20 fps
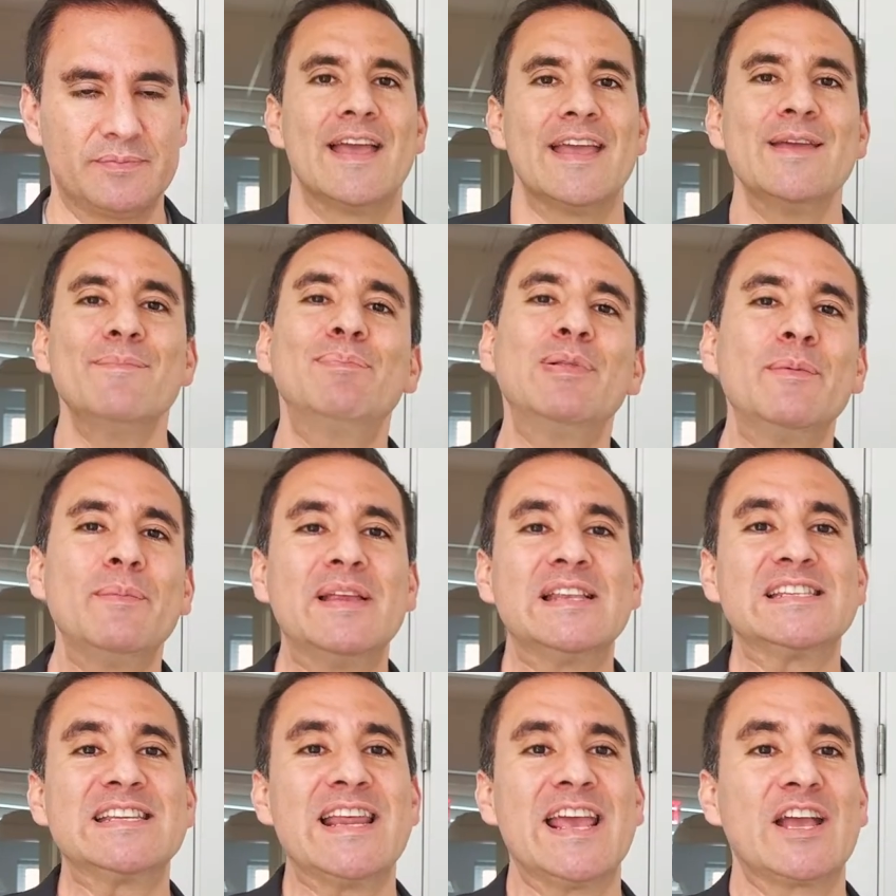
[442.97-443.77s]

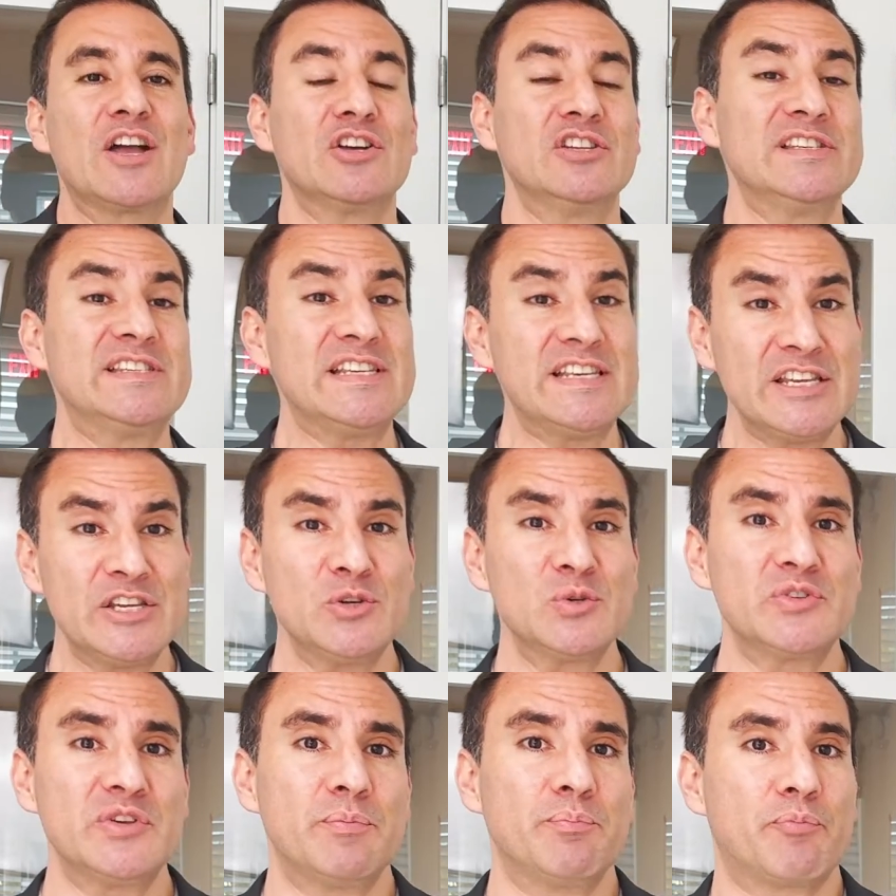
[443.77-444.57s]
Implementing a
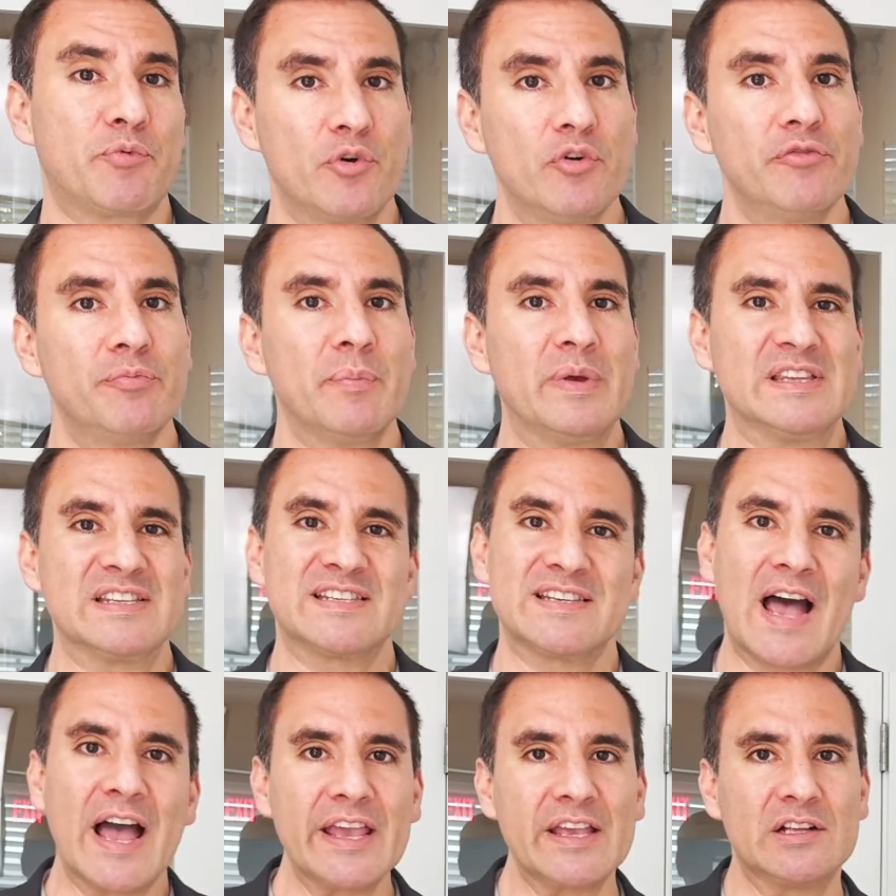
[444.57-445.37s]
continuous improvement
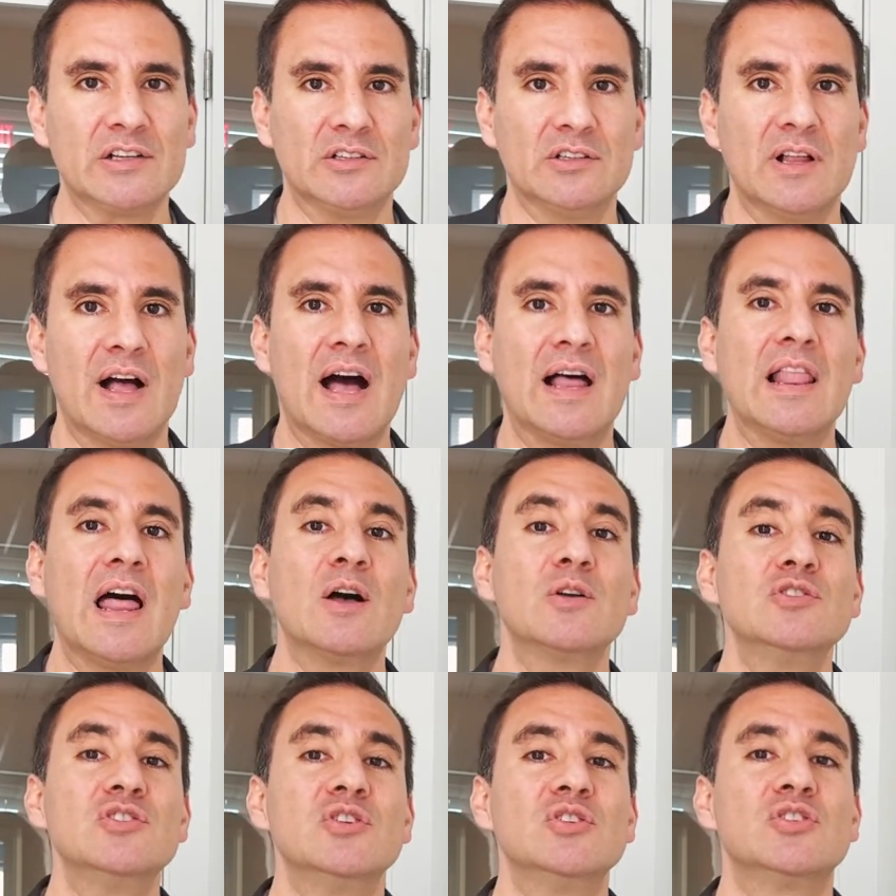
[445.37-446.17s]
cycle
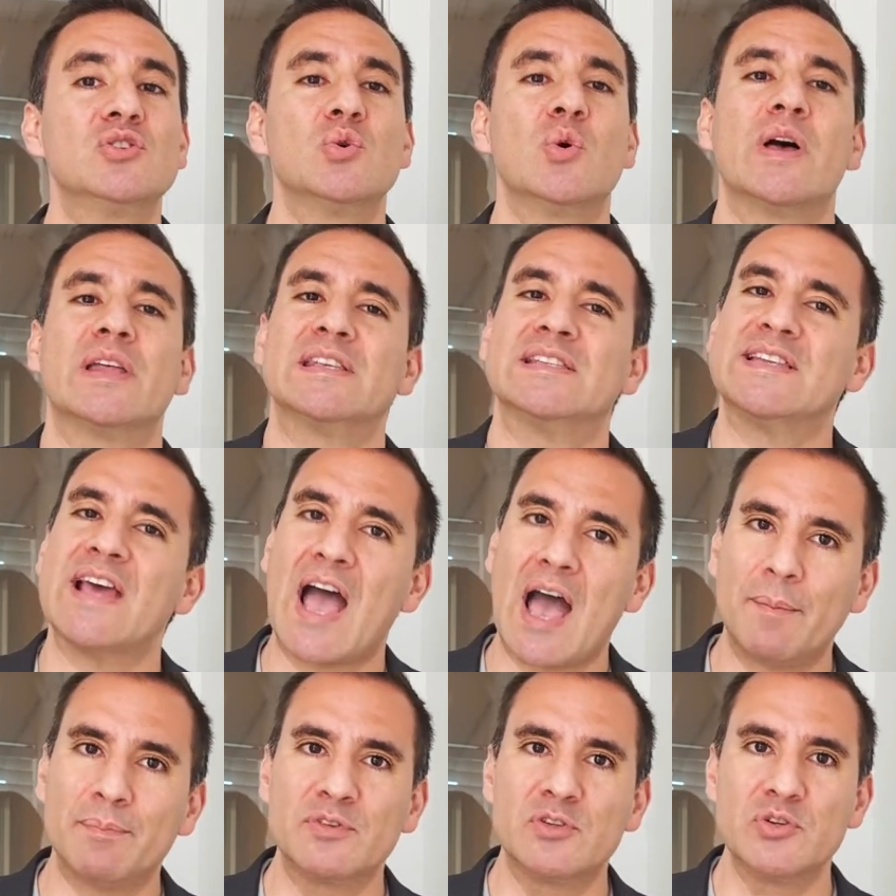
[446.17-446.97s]
allows you to
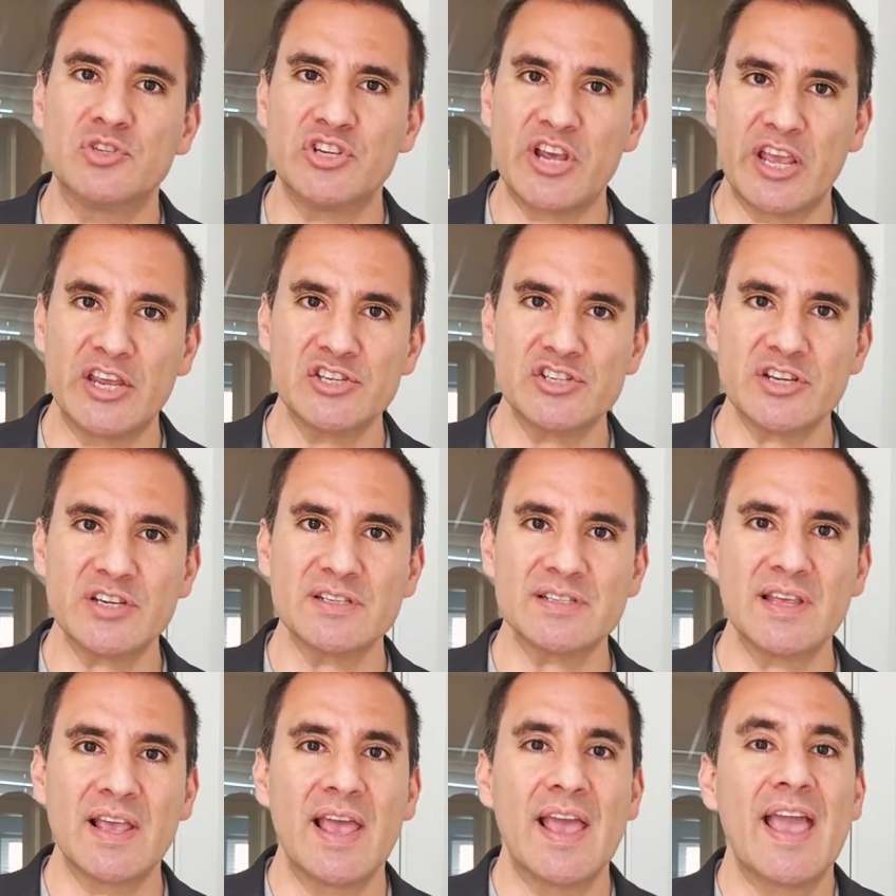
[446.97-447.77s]
adapt to
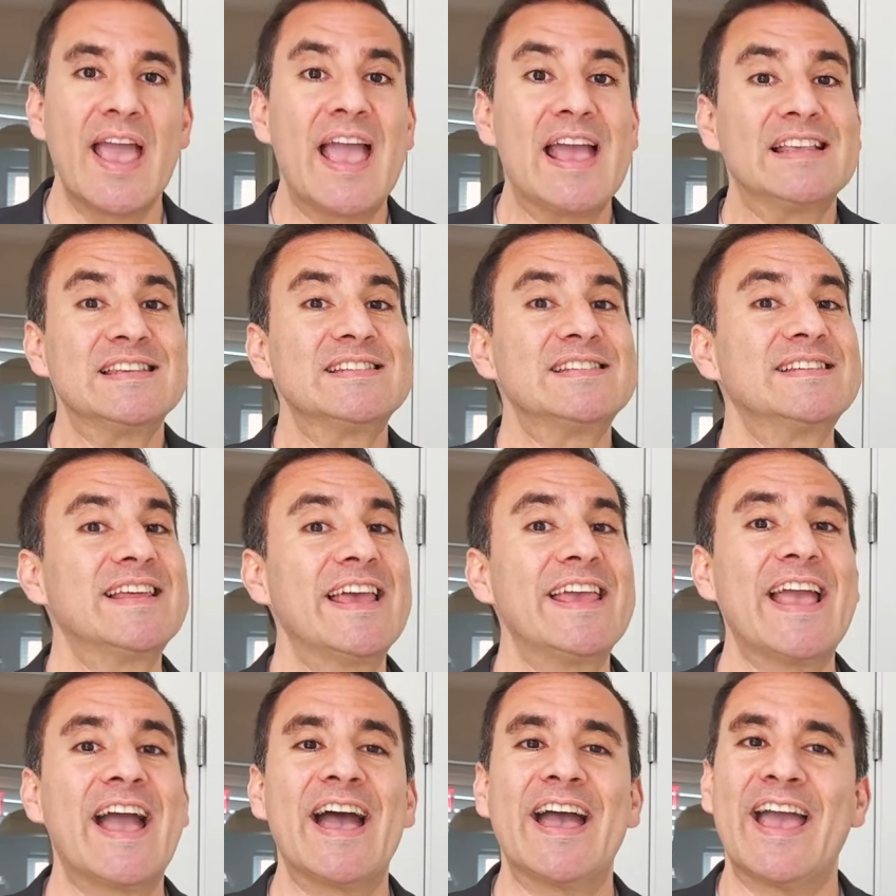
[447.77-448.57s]
changes and
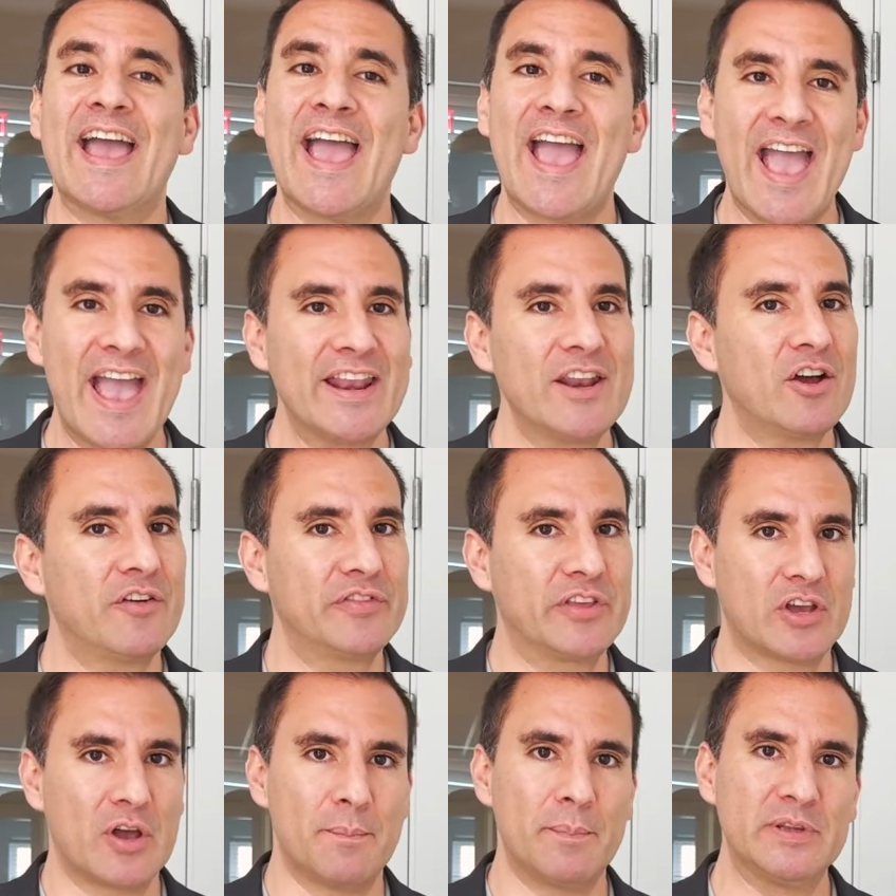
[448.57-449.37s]
stay ahead of
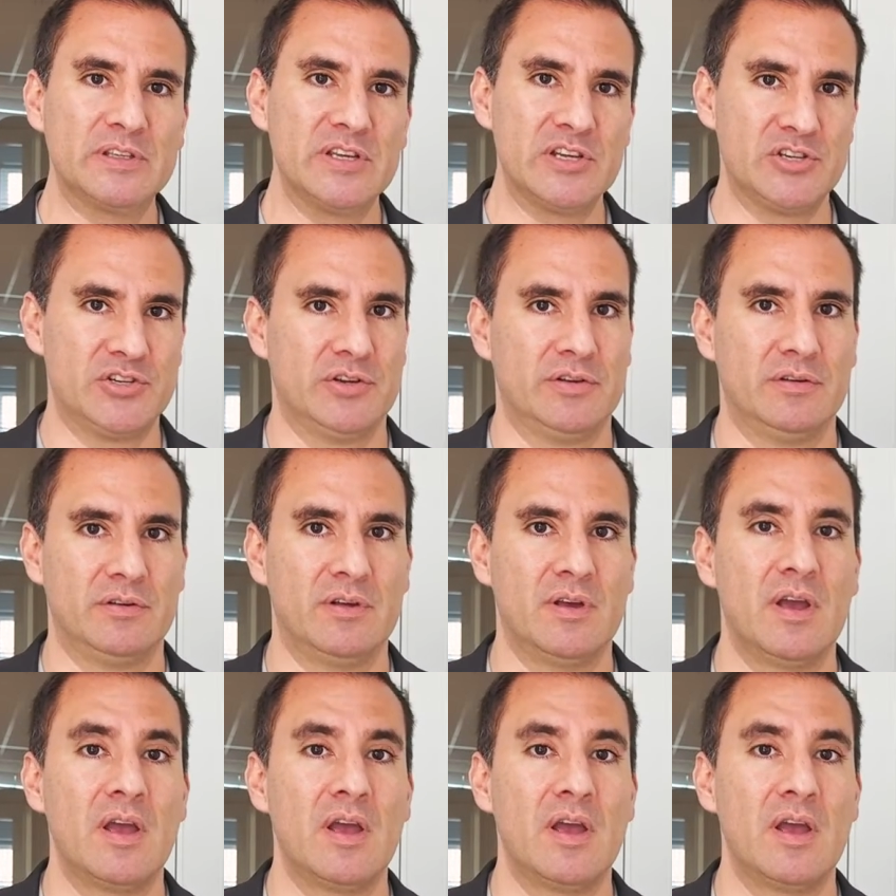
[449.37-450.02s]
the competition.